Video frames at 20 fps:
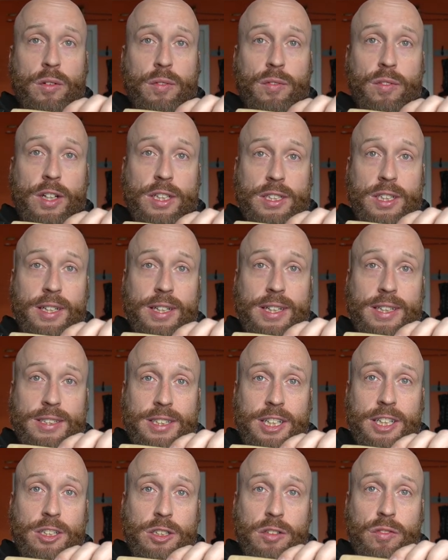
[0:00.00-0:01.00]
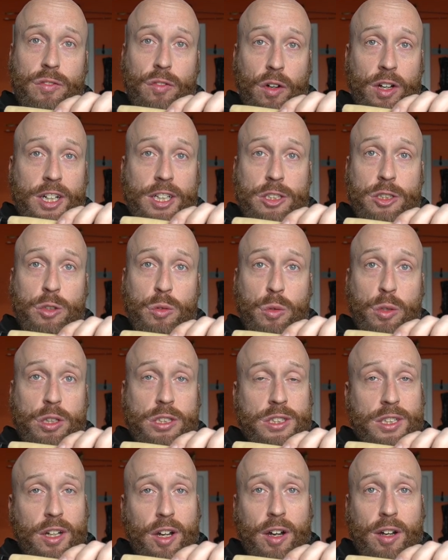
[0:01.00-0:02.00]
fishing these in for inshore
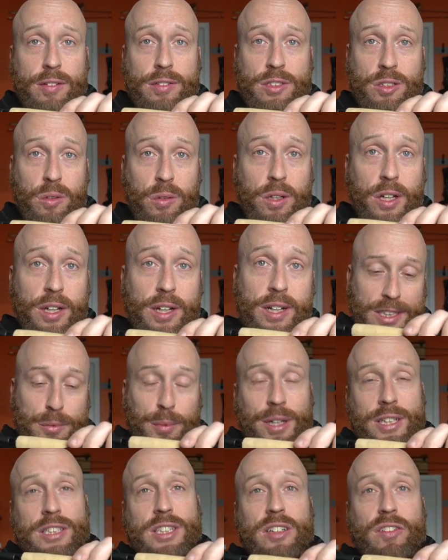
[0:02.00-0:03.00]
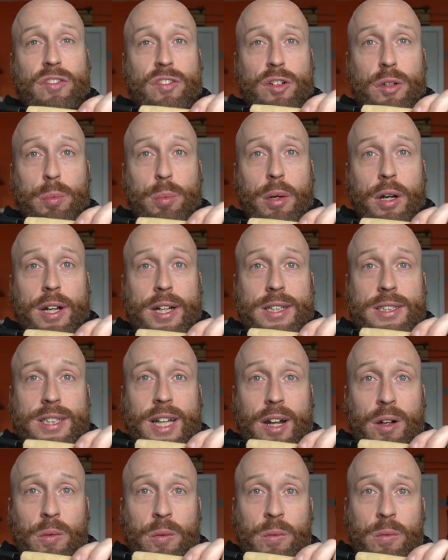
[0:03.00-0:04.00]
stuff. So like, especially for the price,
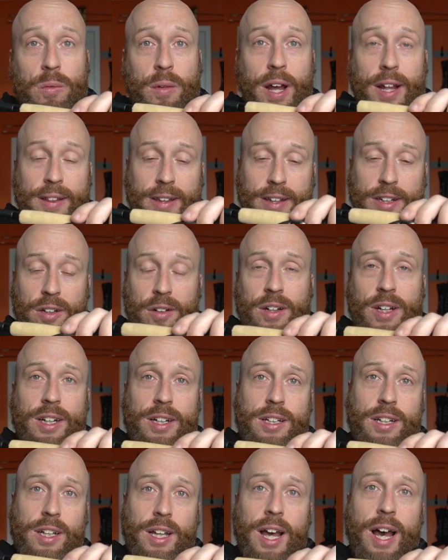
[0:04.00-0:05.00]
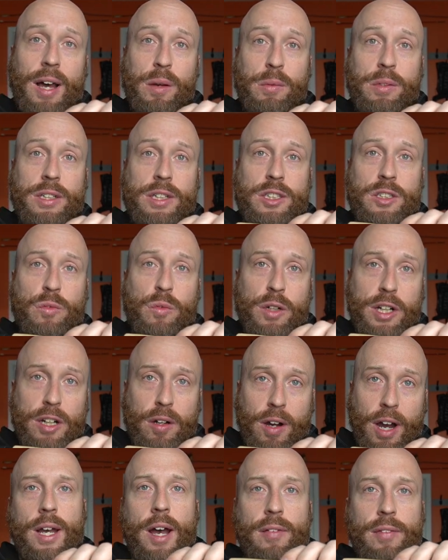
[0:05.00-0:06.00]
I don't. I think you're getting a lot with this
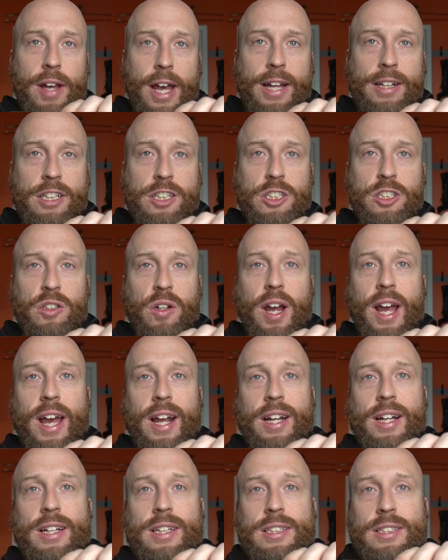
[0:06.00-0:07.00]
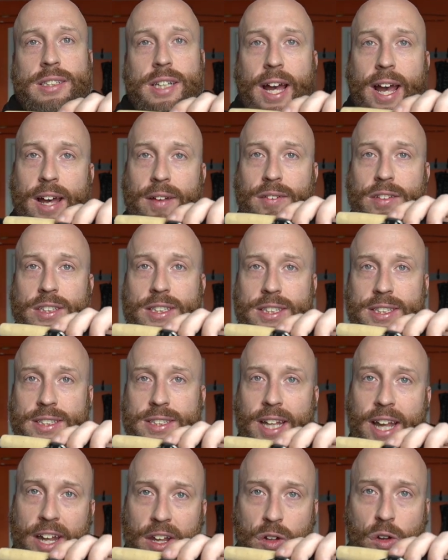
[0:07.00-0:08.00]
reel. I've had the Stradic, I have a
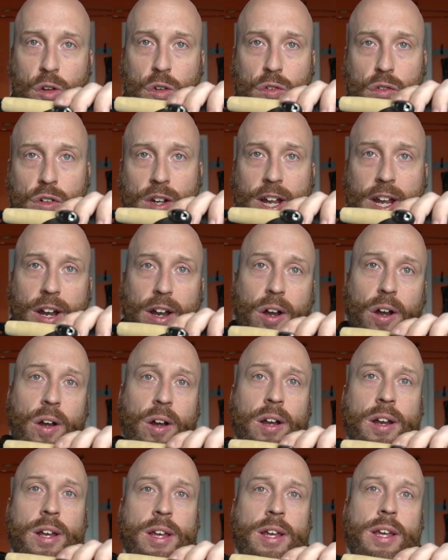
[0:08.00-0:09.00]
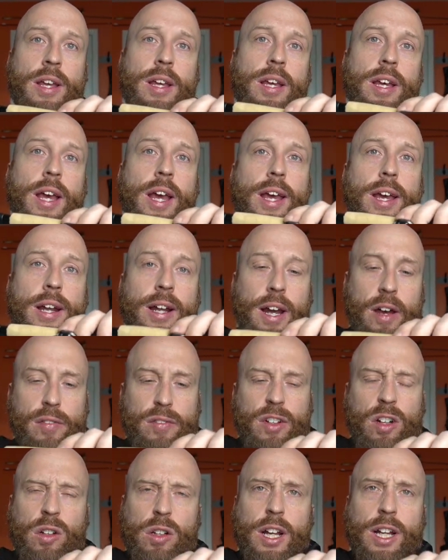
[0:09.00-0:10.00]
Sustain over there, and I
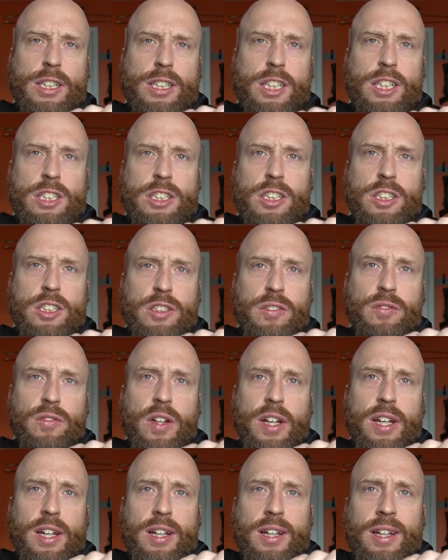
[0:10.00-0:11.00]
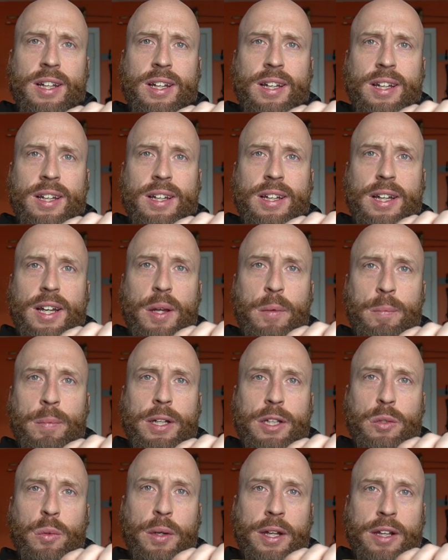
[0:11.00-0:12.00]
felt like this just fit in
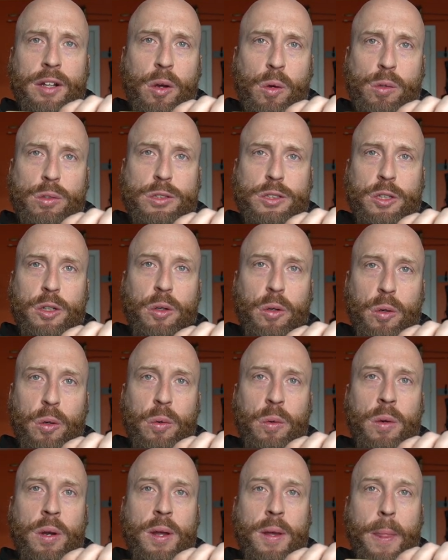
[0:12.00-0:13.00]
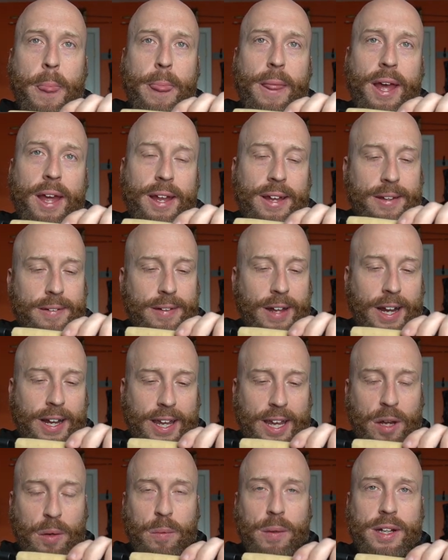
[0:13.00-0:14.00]
between those two. And I
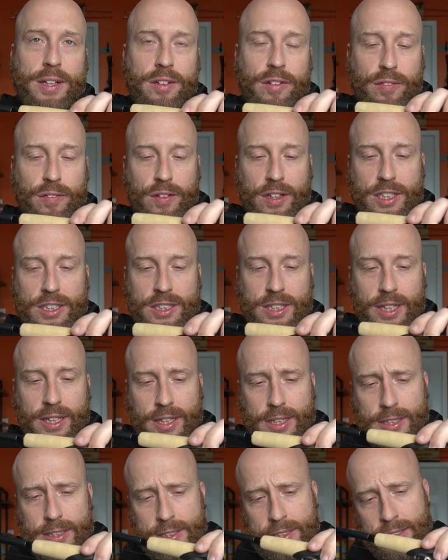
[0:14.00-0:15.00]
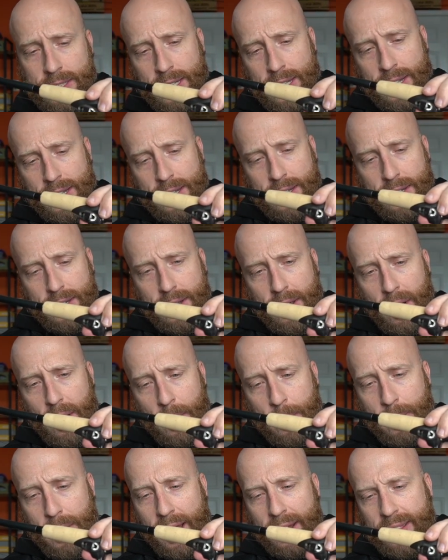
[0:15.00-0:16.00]
can't wait to fish this.
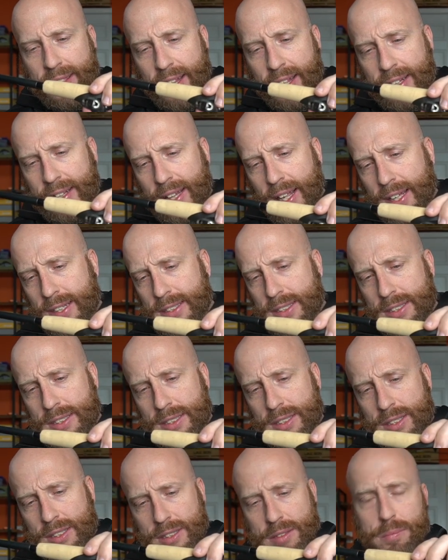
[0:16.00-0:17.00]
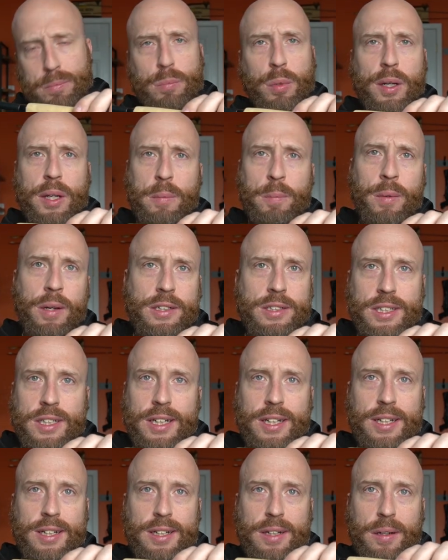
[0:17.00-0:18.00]
Um, I think that's pretty much
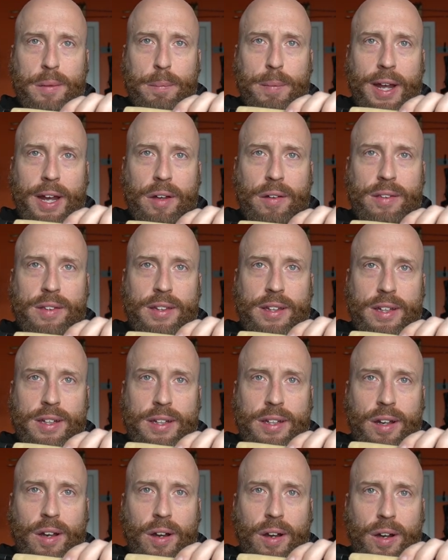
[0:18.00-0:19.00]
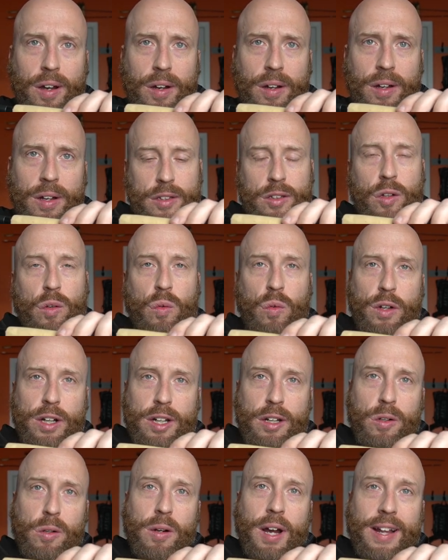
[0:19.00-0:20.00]
it about the uh, the
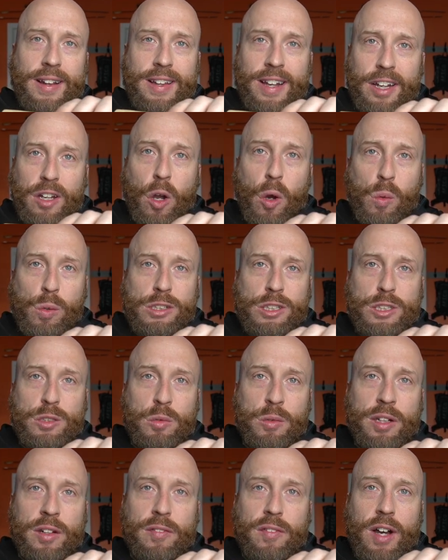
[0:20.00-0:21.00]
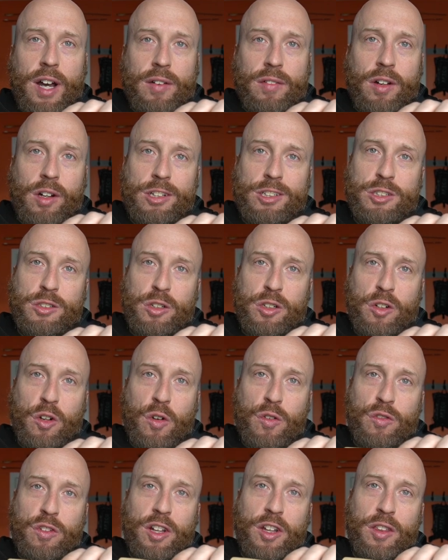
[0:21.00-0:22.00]
reel. I did go with the 2500
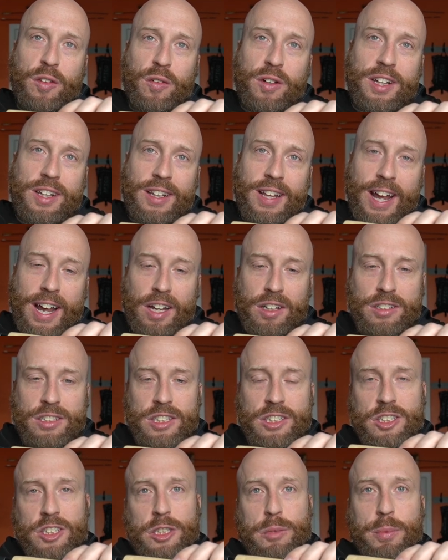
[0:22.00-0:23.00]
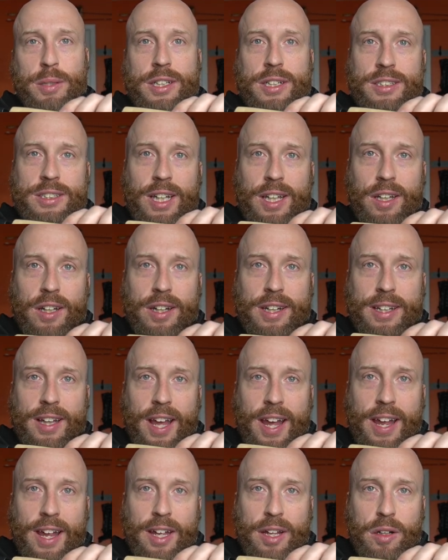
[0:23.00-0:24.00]
over the 3000 just because I like the
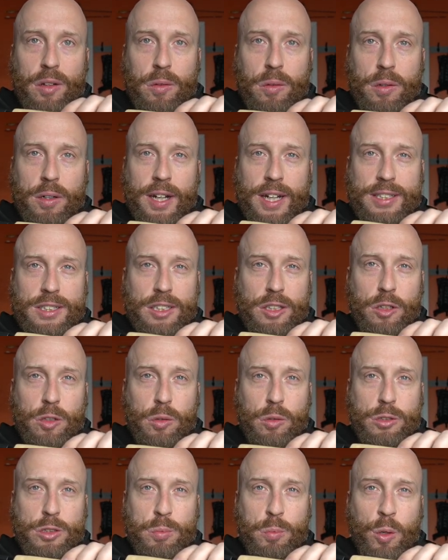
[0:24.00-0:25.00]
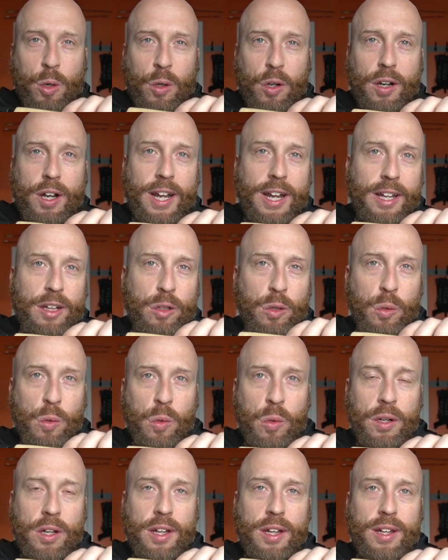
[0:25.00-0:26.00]
handle. It has a little smaller handle
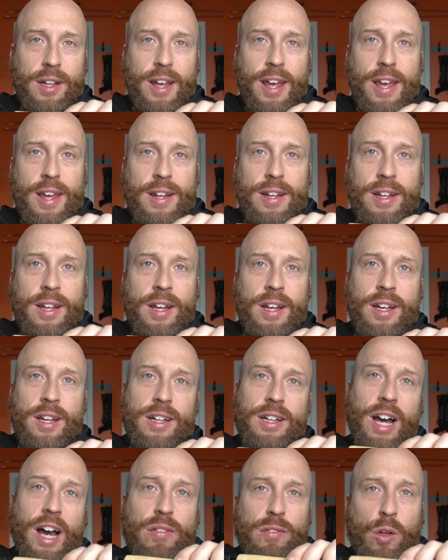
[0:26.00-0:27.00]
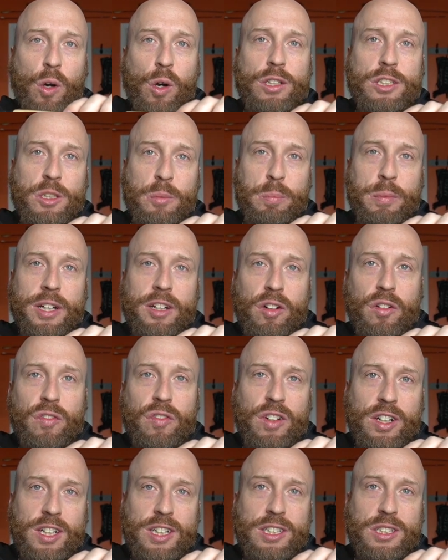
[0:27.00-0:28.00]
on it, and I've caught some bigger
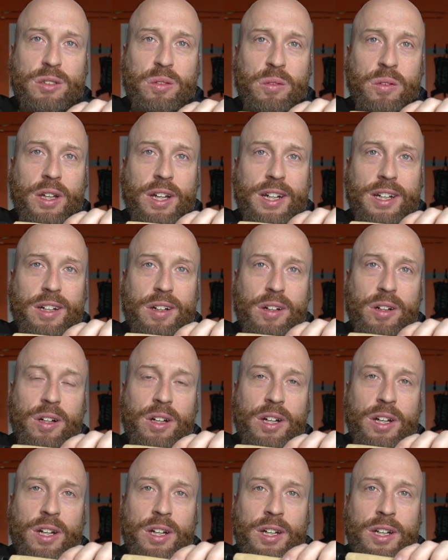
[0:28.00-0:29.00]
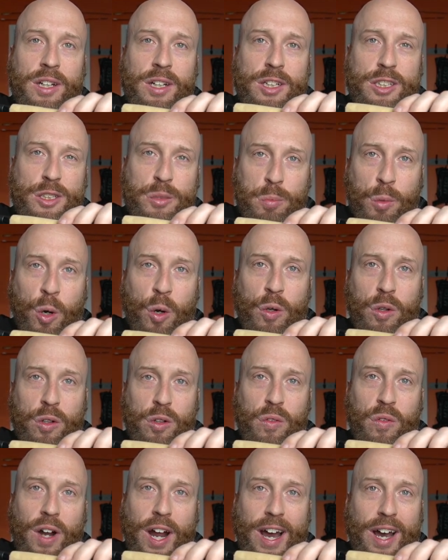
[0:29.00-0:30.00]
fish on like a smaller
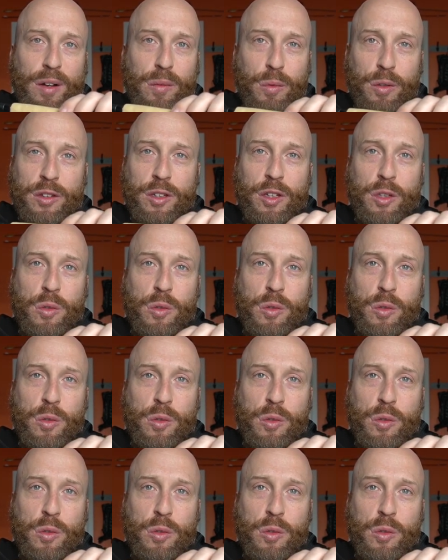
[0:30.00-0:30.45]
rod with the